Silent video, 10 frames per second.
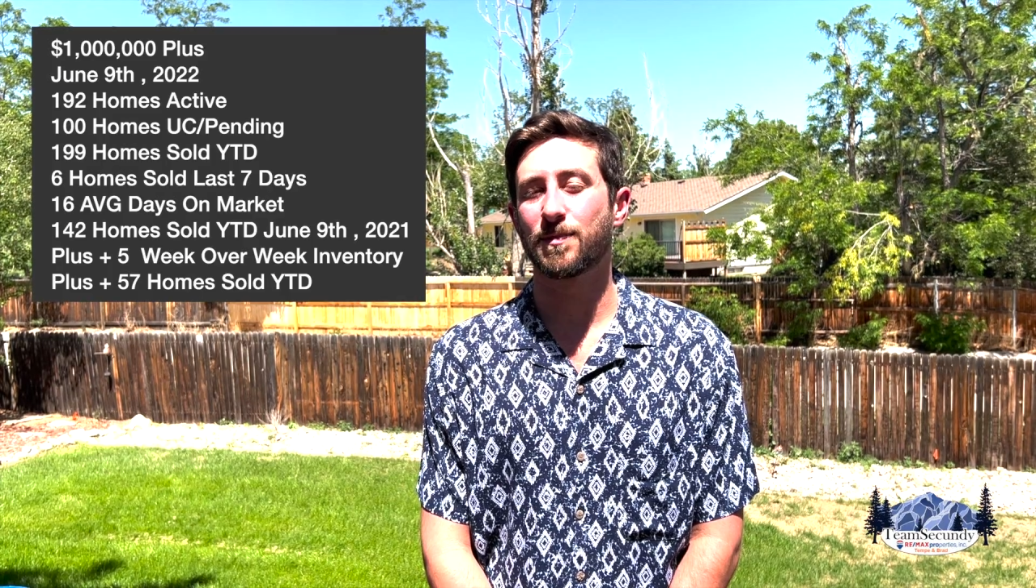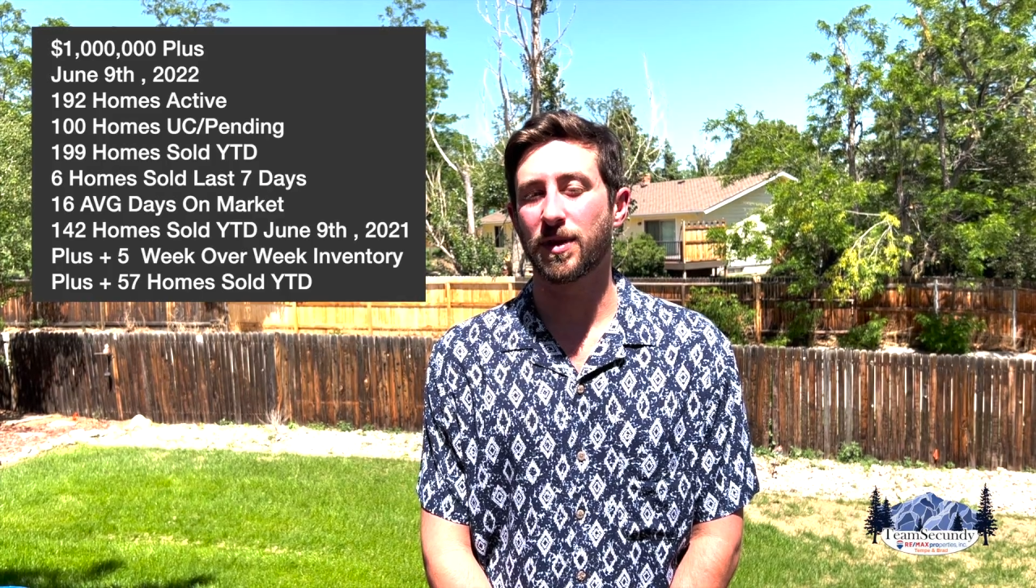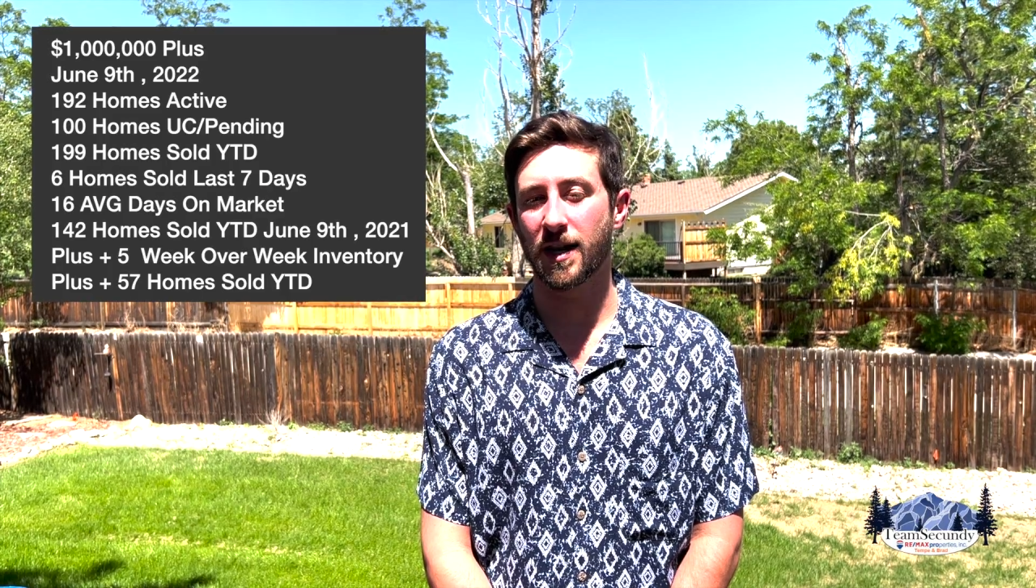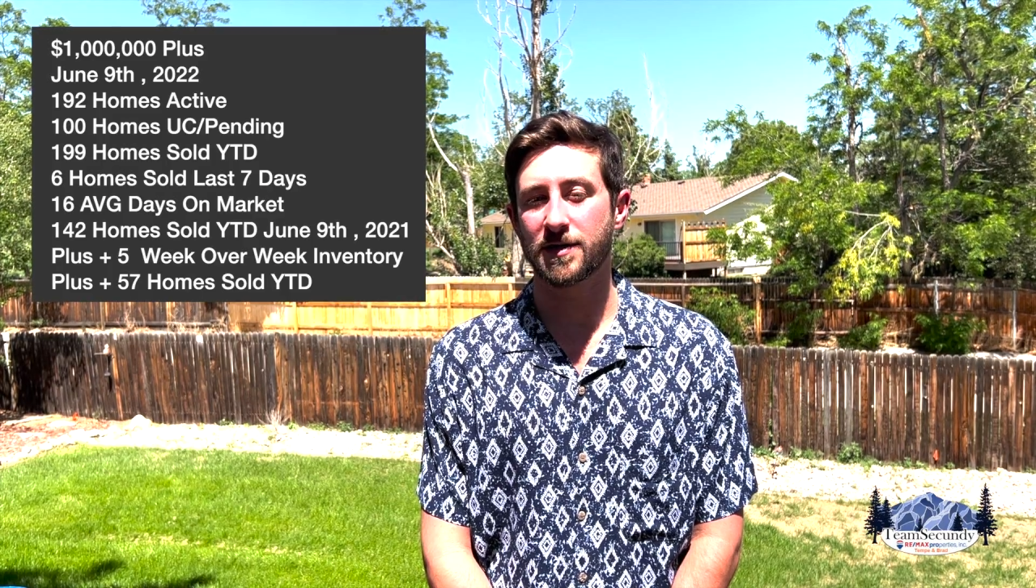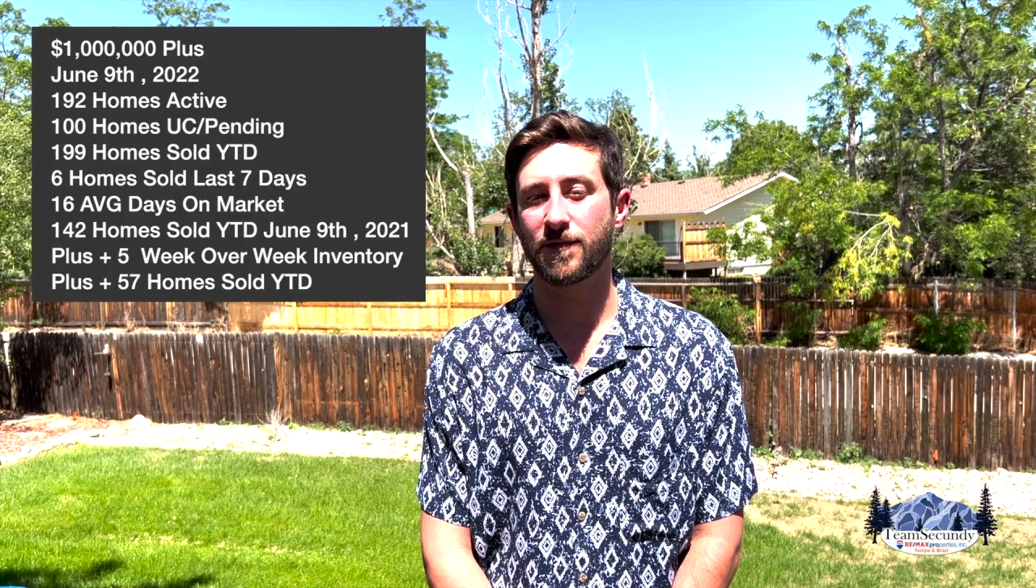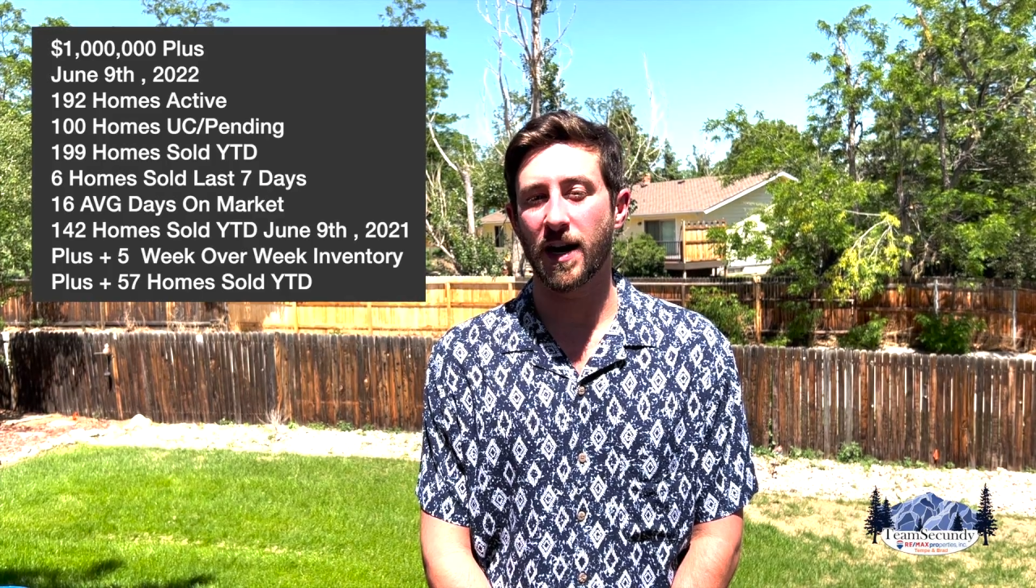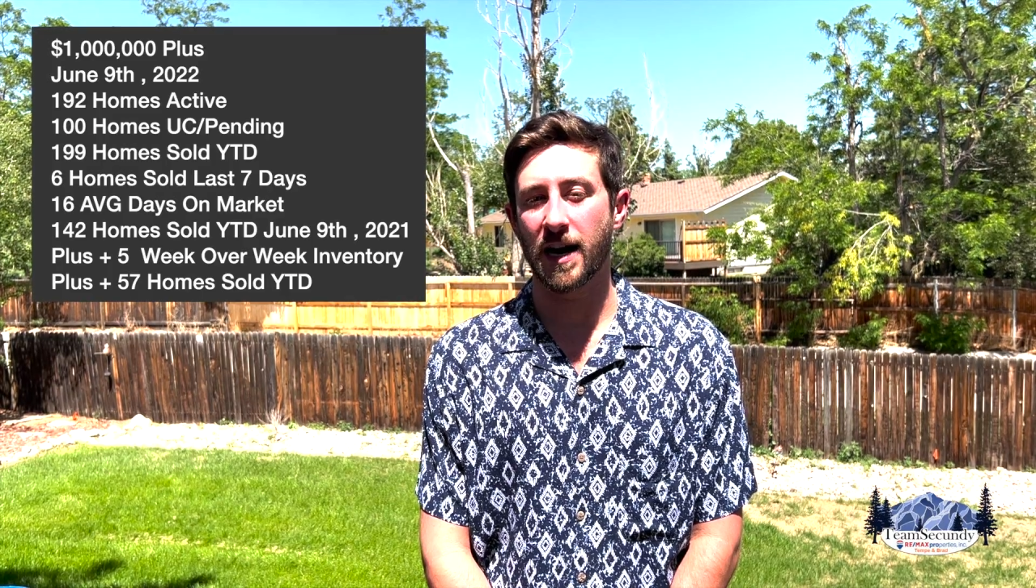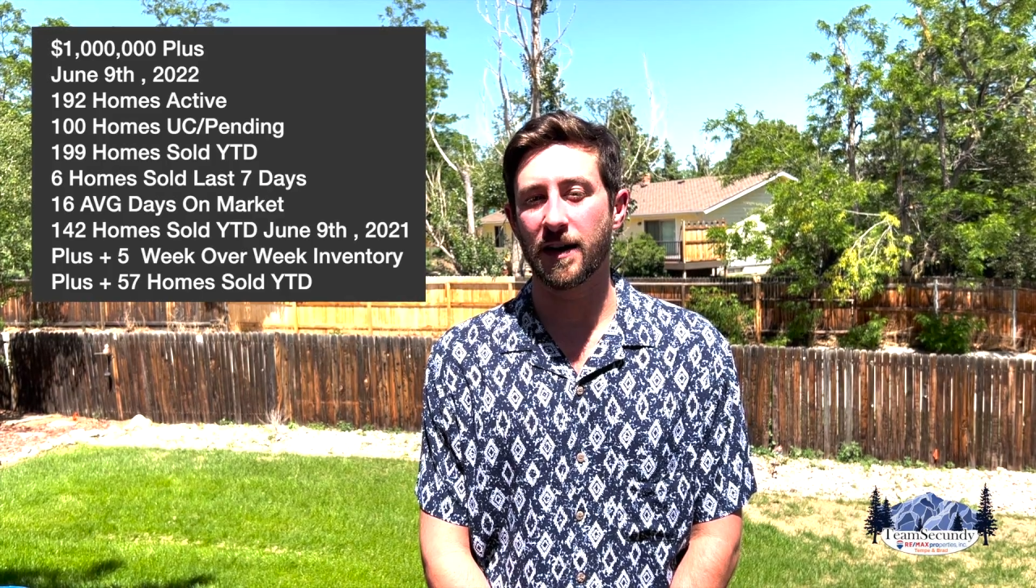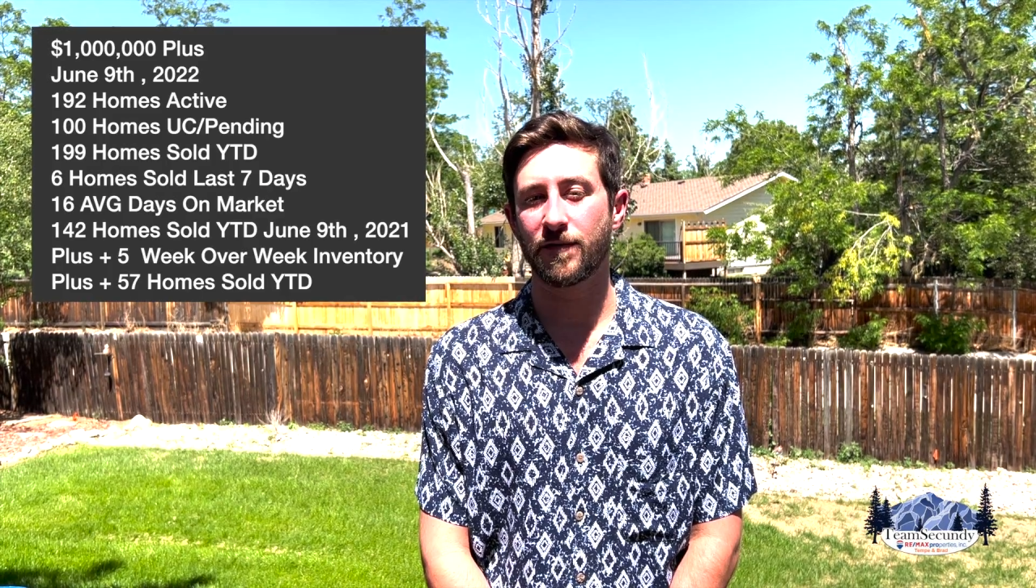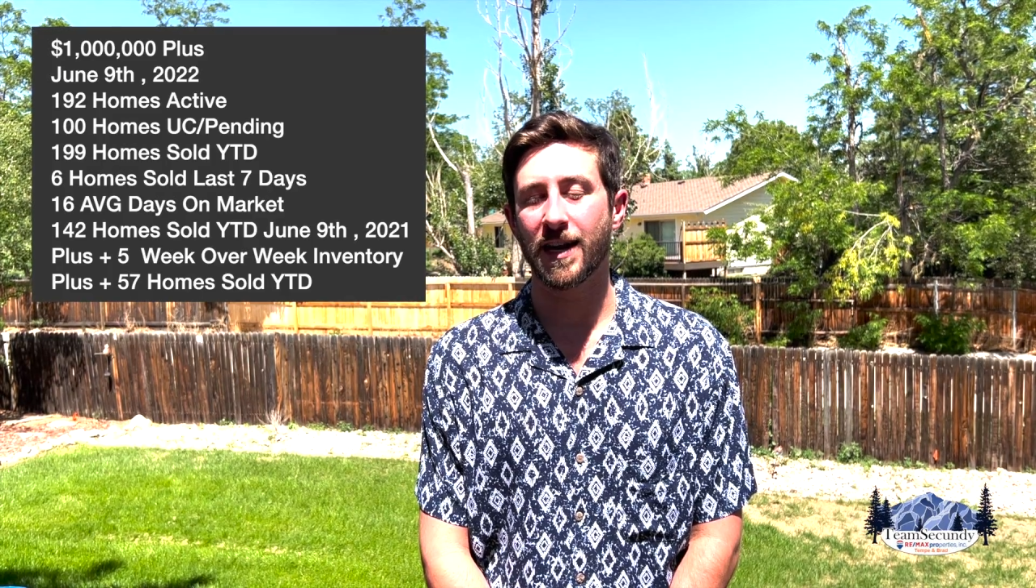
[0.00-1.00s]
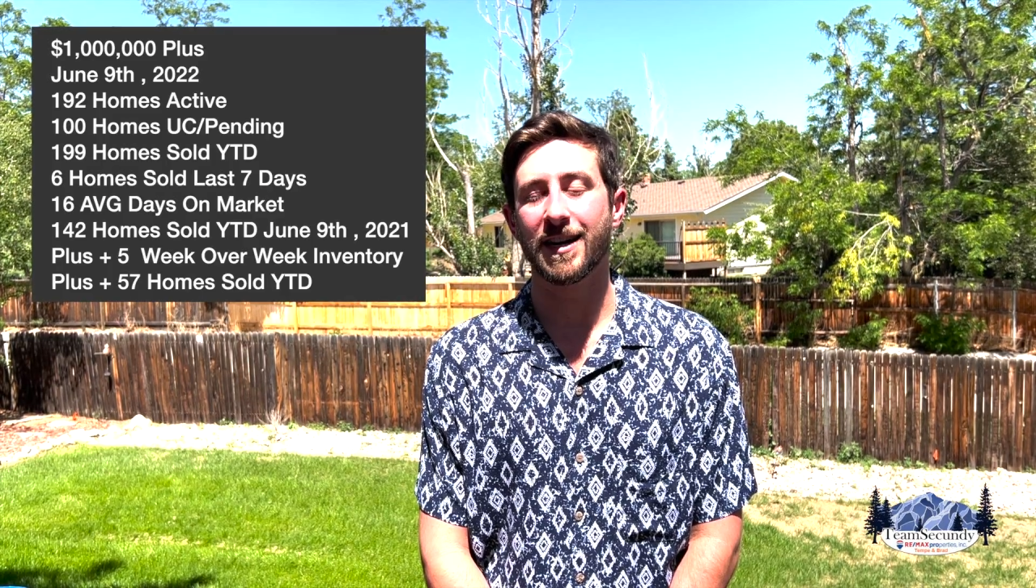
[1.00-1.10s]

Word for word: plus five,